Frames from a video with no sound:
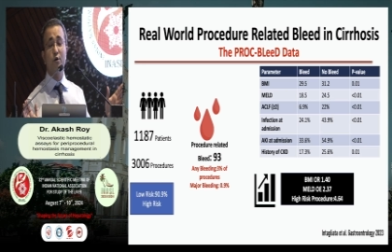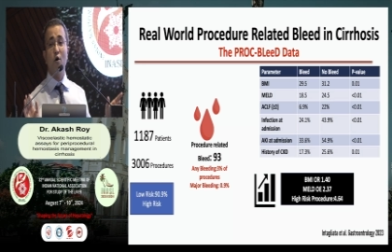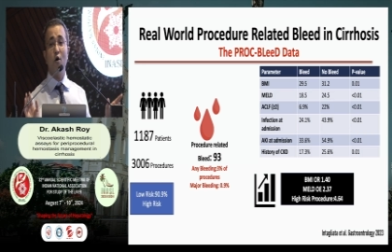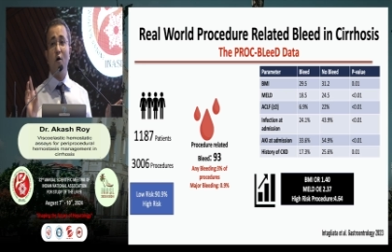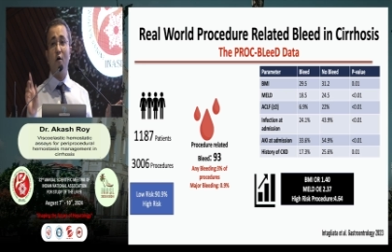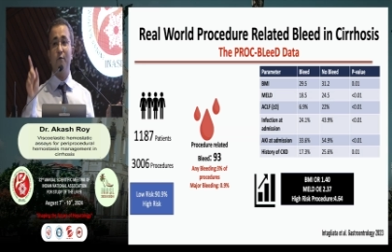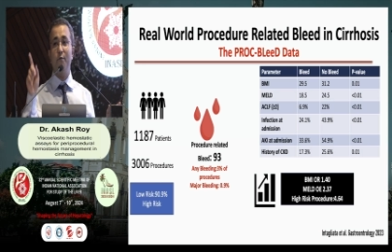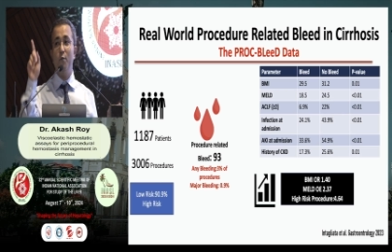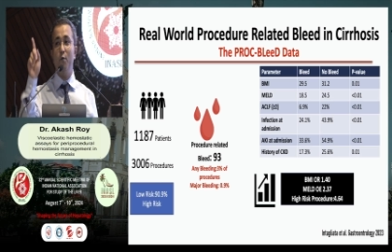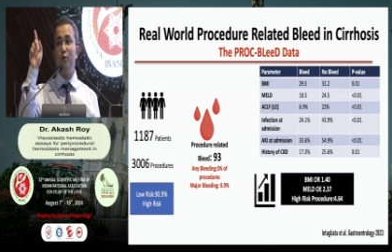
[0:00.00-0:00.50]

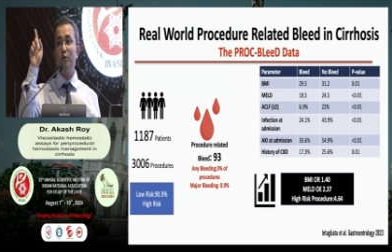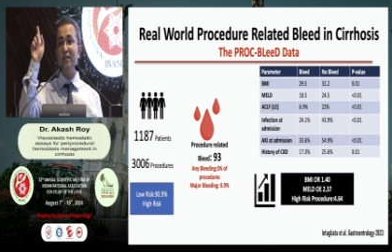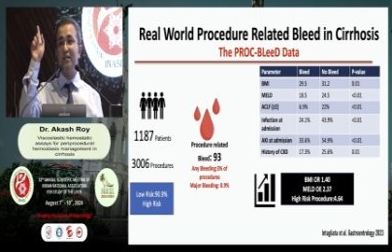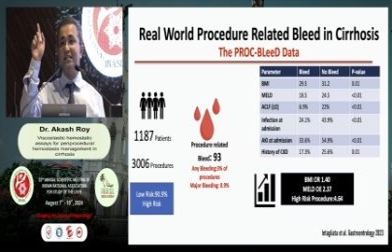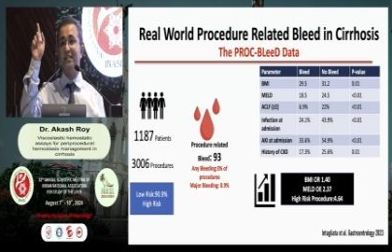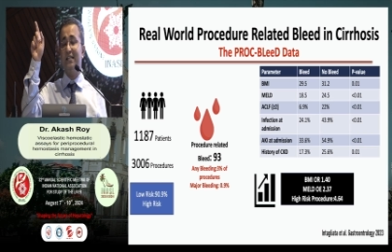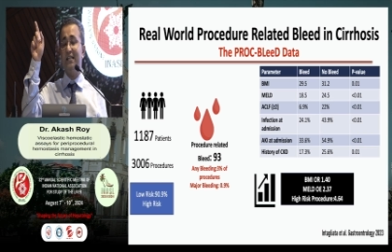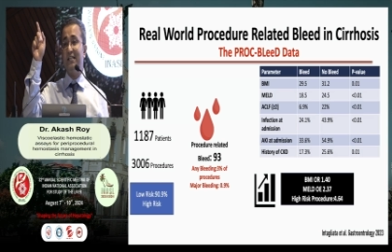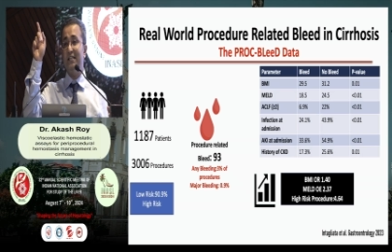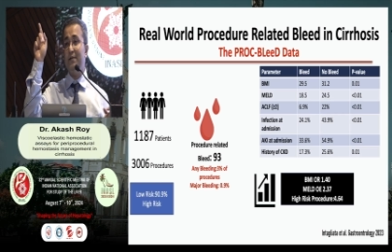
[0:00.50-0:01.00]
of more than
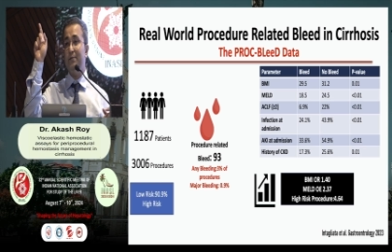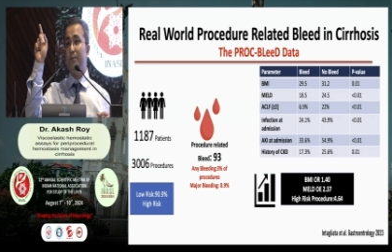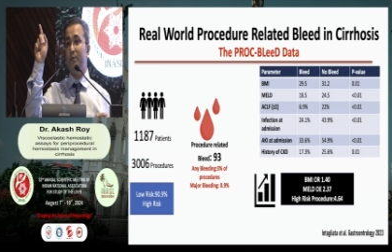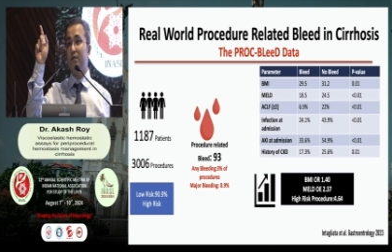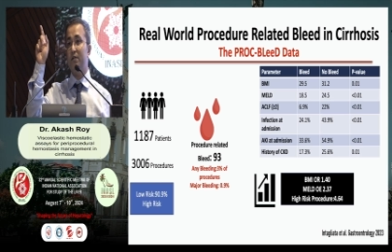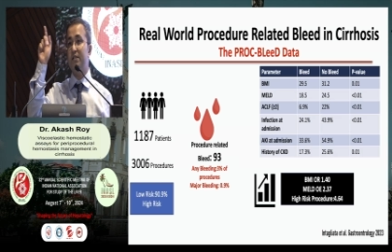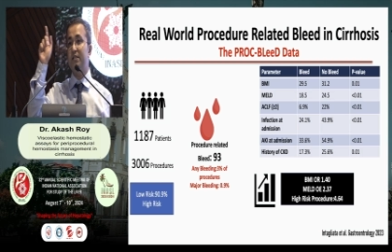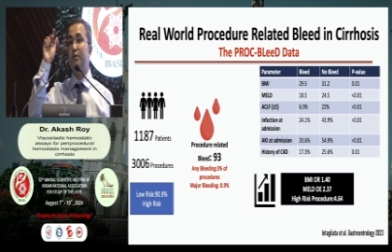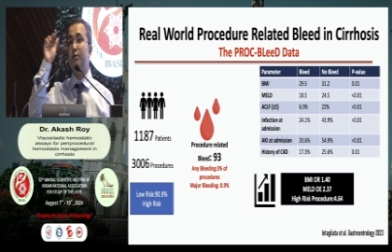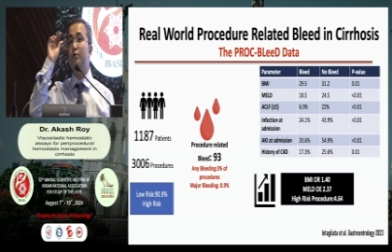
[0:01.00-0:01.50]

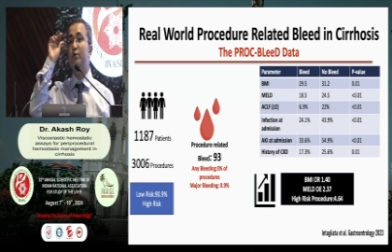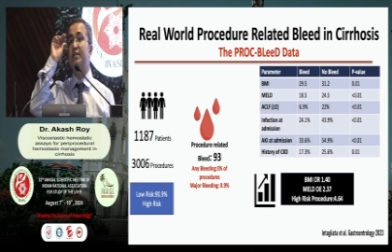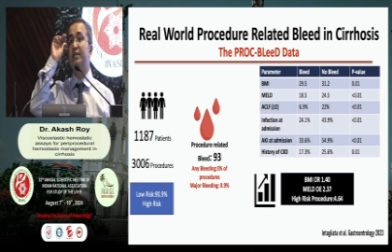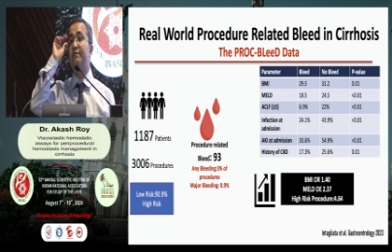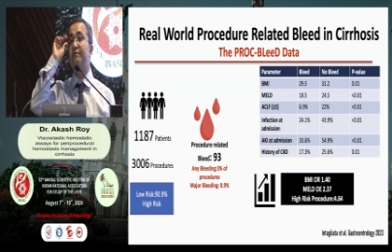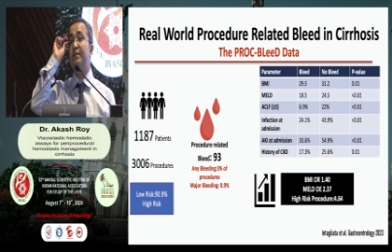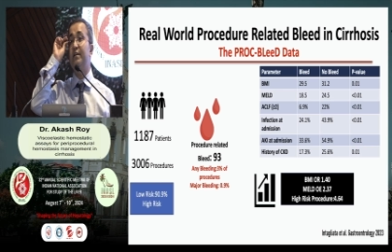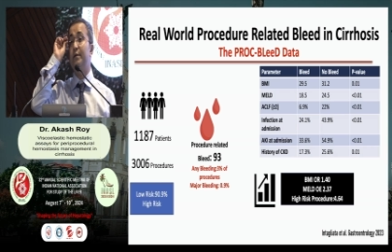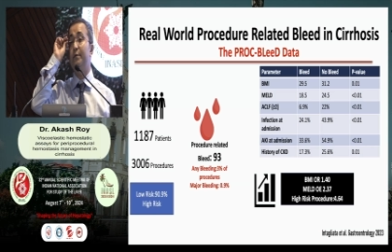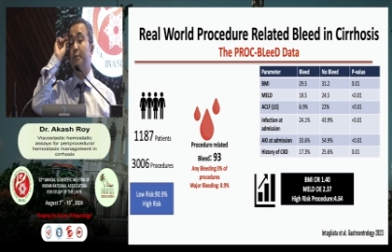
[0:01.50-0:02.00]
60% to
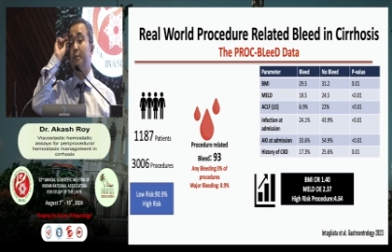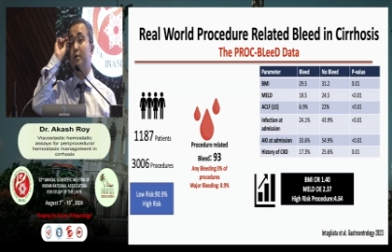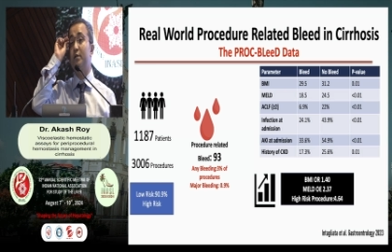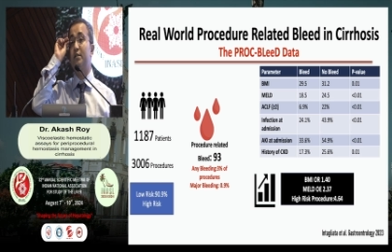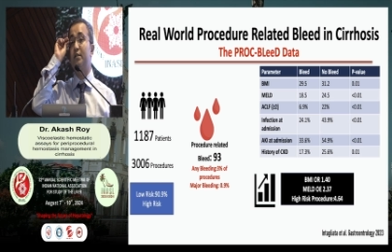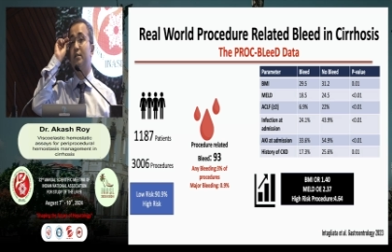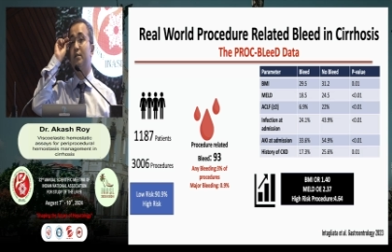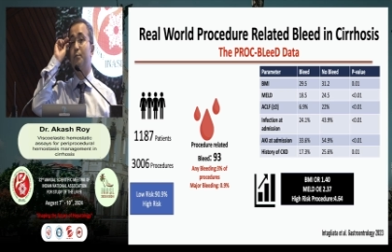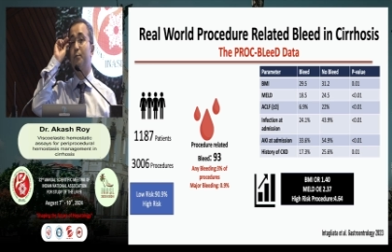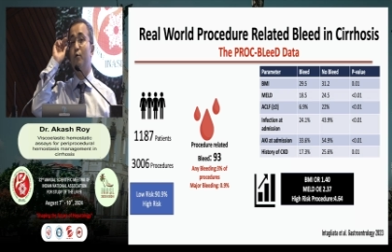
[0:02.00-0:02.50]

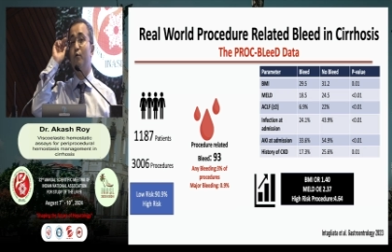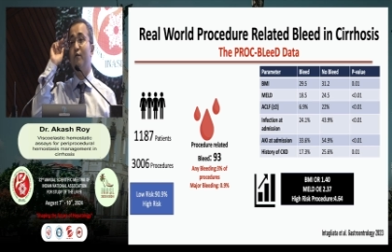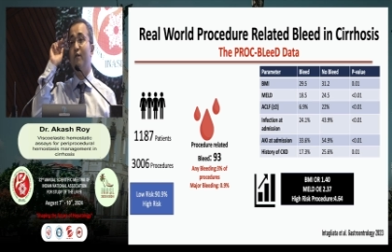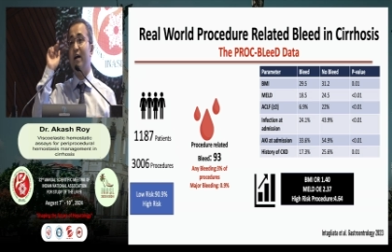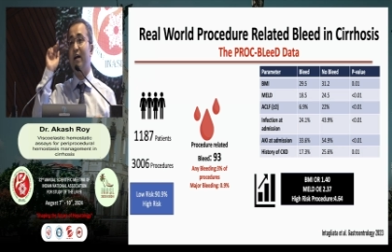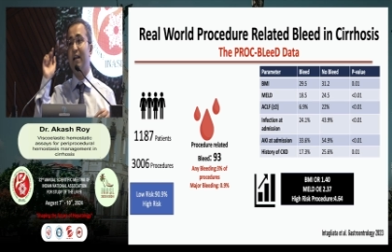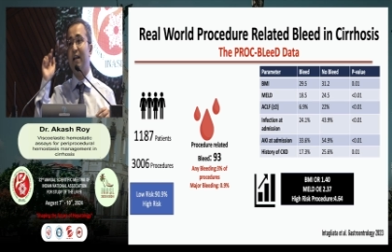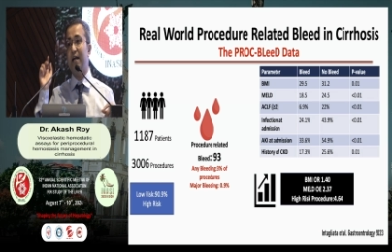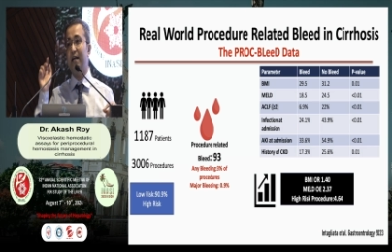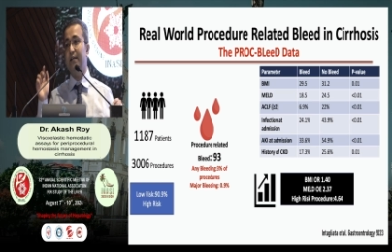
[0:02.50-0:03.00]
70%
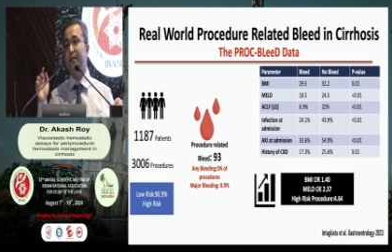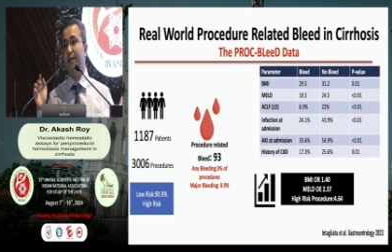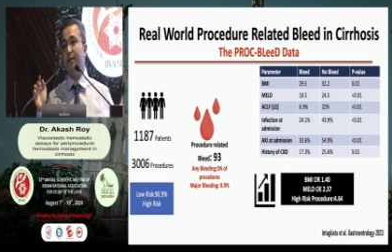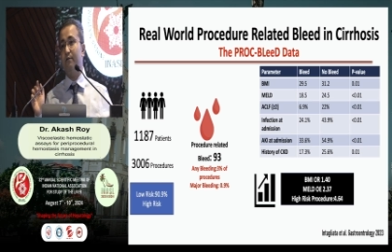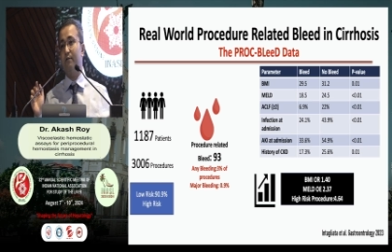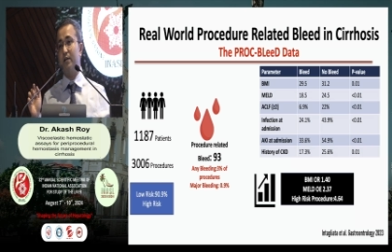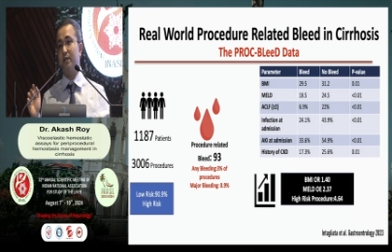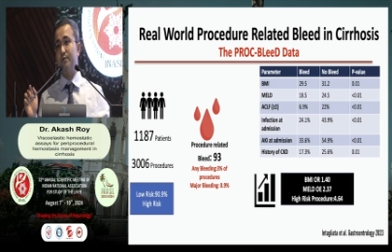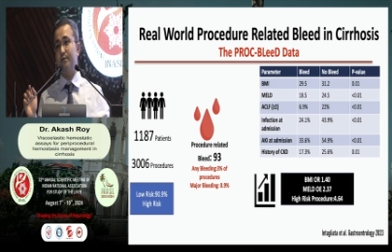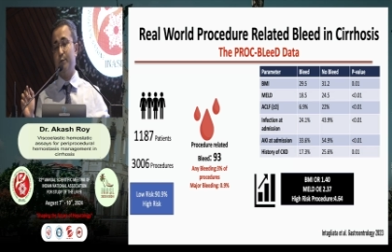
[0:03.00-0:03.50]
prophylactic
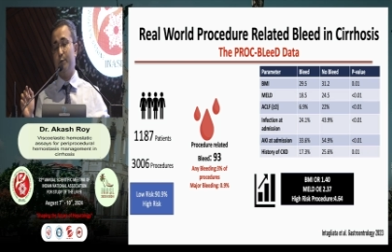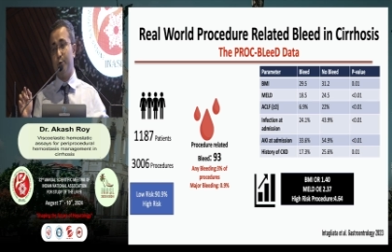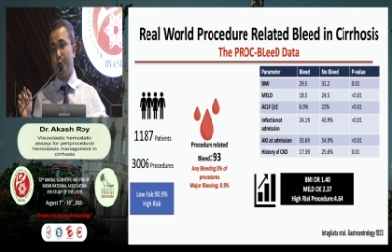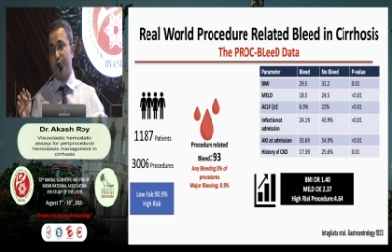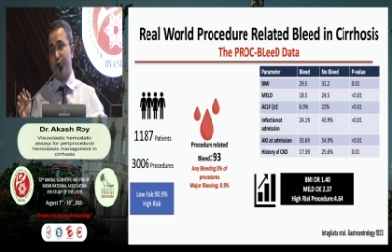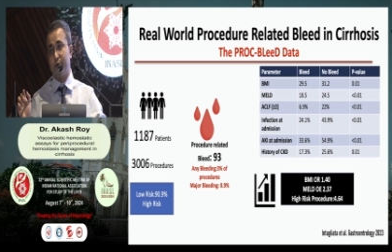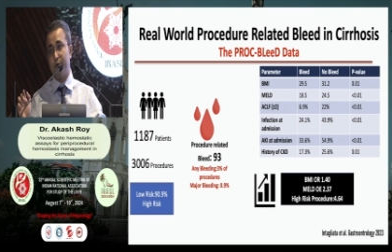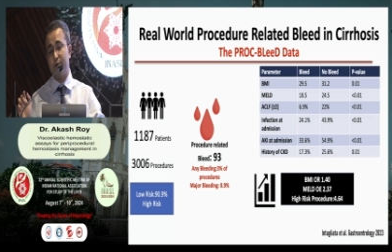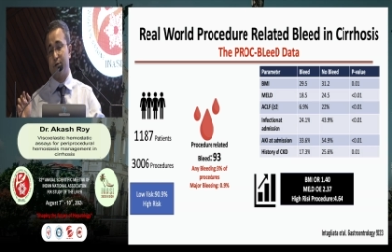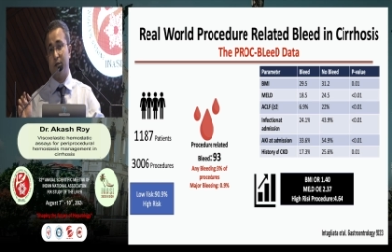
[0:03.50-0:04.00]

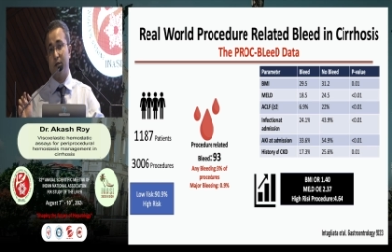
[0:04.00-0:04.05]
transfusions